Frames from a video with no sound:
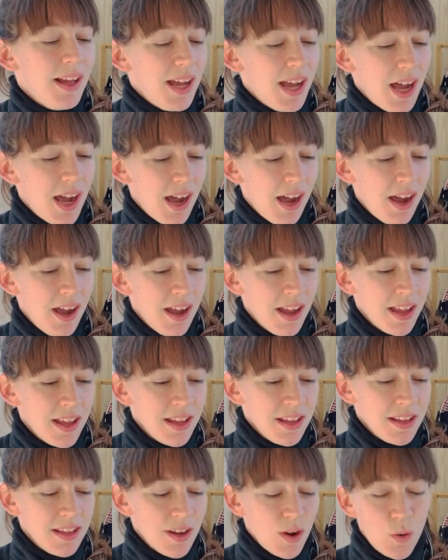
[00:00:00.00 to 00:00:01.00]
I
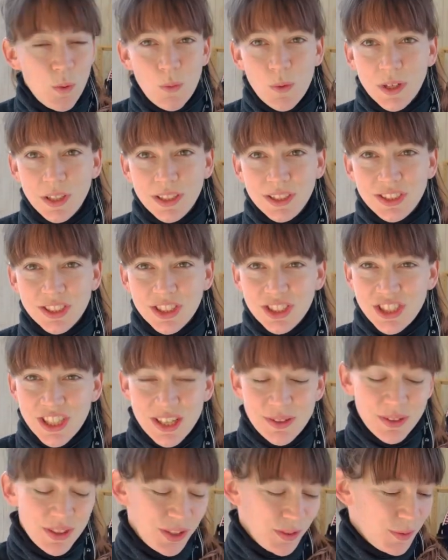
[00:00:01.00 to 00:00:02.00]
wanted to share
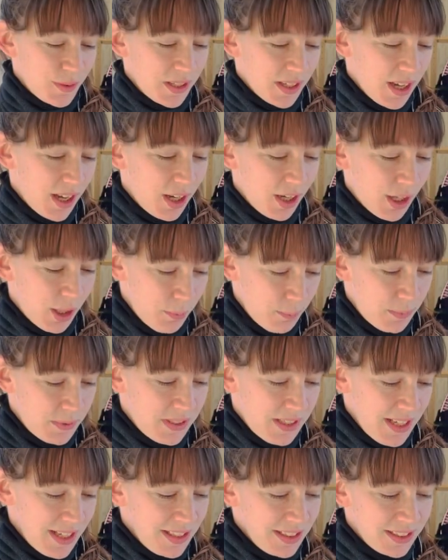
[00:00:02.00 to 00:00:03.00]
with you an
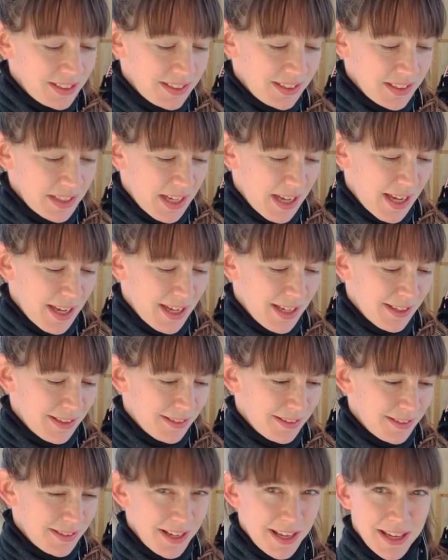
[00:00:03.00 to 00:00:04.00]
update and
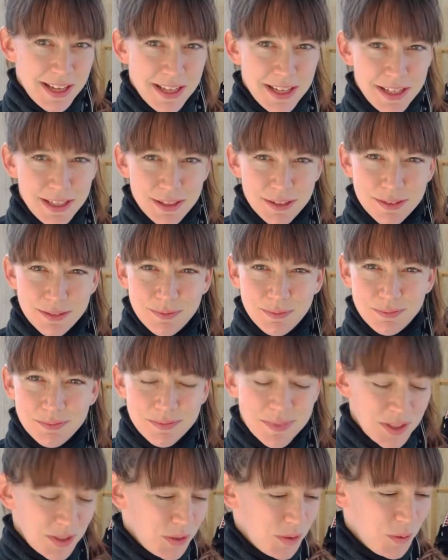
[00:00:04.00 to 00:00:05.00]
a
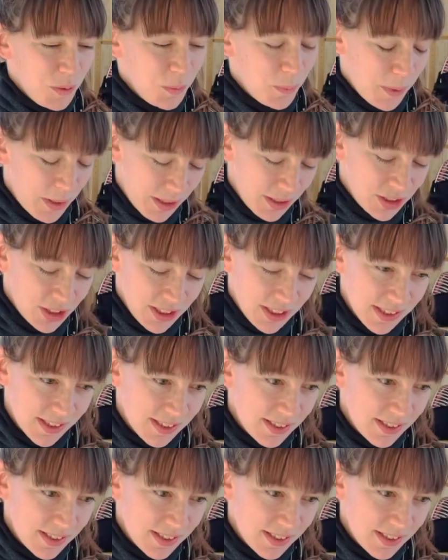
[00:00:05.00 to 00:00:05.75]
new purchase.